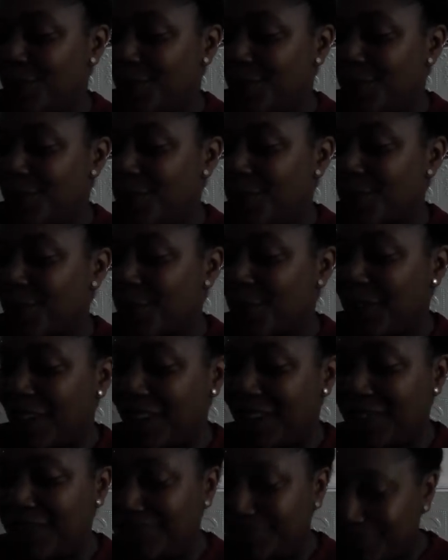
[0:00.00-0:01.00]
do this for a
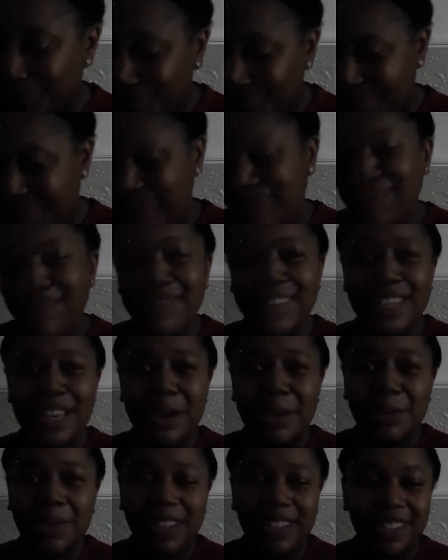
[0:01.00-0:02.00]
while,
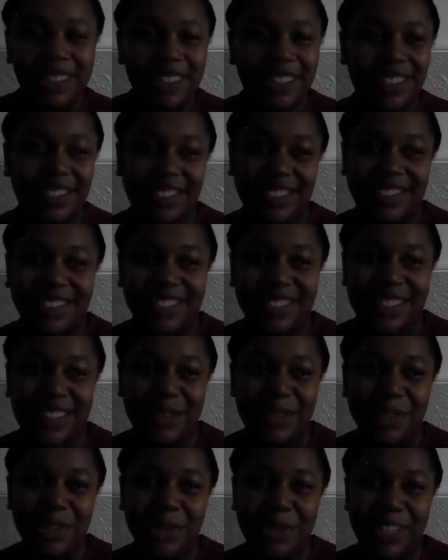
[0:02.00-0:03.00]
but I'm
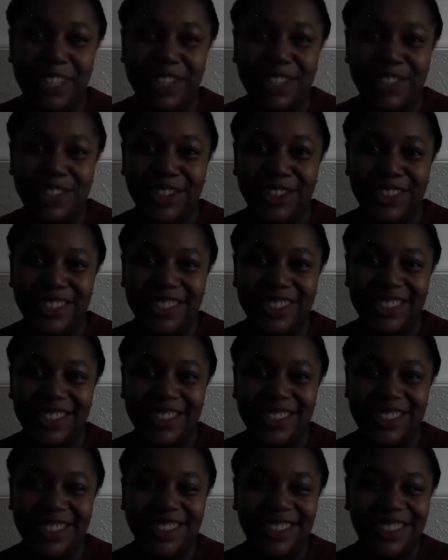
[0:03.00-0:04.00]
not going to make excuses. It's
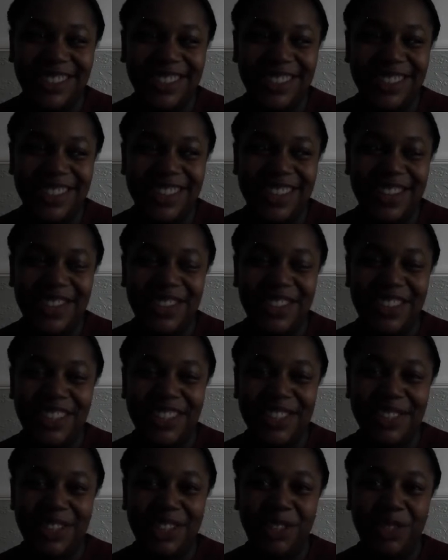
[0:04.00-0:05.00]
just everything
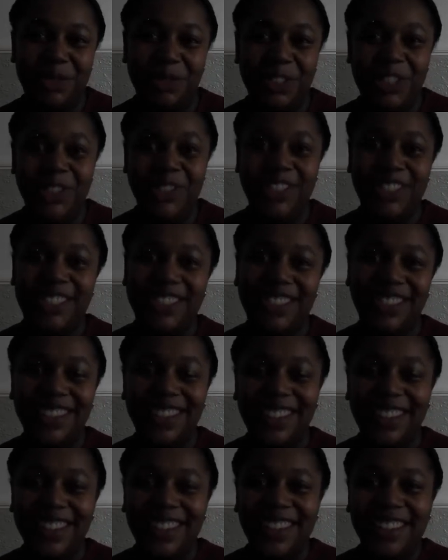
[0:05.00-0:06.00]
I seem to be using
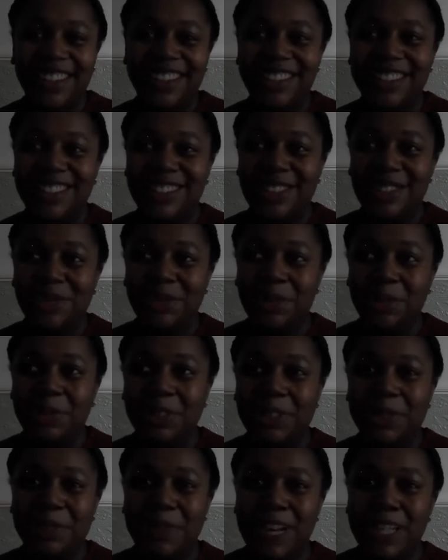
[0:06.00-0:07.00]
doesn't seem to be
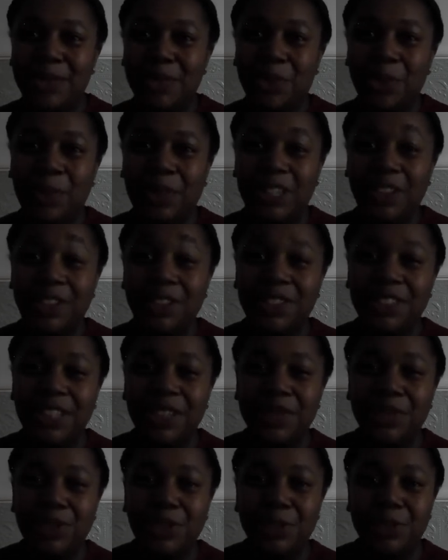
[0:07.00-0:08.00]
compatible with my new
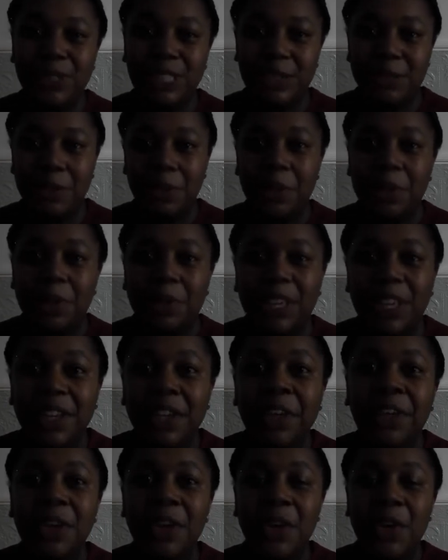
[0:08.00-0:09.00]
stuff, so please bear with me
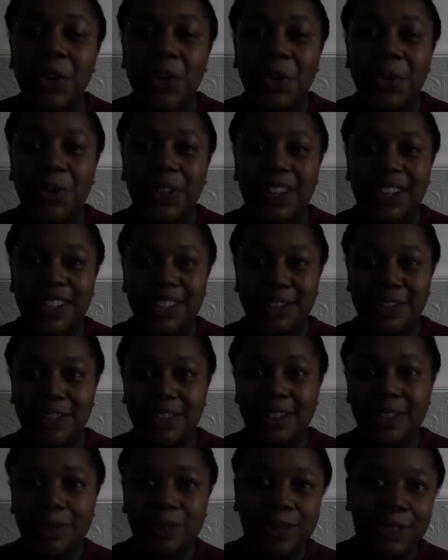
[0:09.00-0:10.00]
when I try
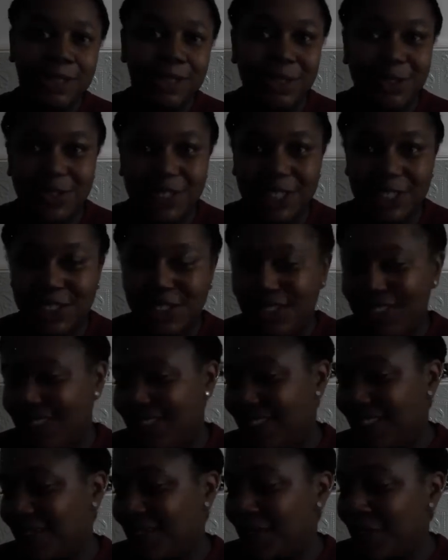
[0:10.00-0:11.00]
and upload new videos and
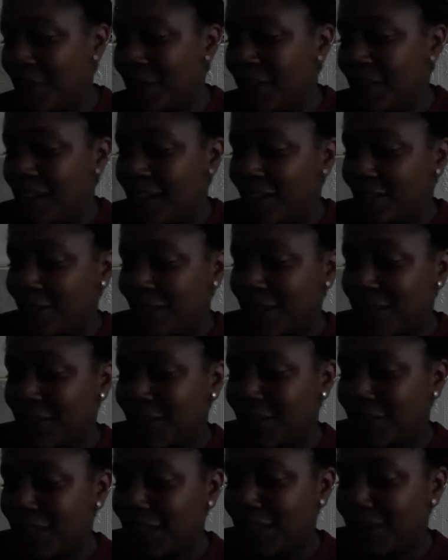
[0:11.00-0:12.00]
stuff. So I actually
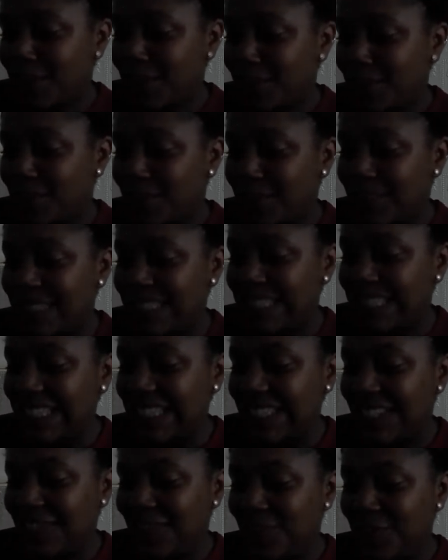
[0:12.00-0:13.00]
found this
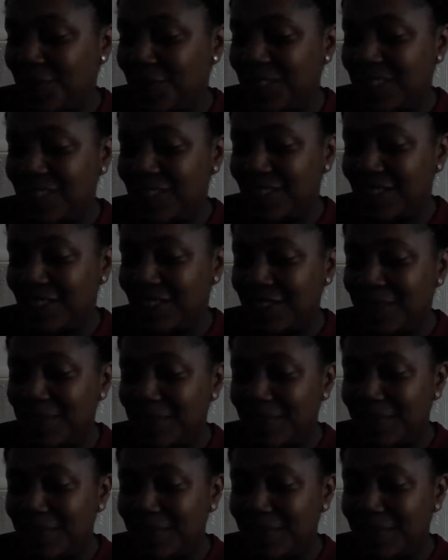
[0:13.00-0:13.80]
tea a few weeks ago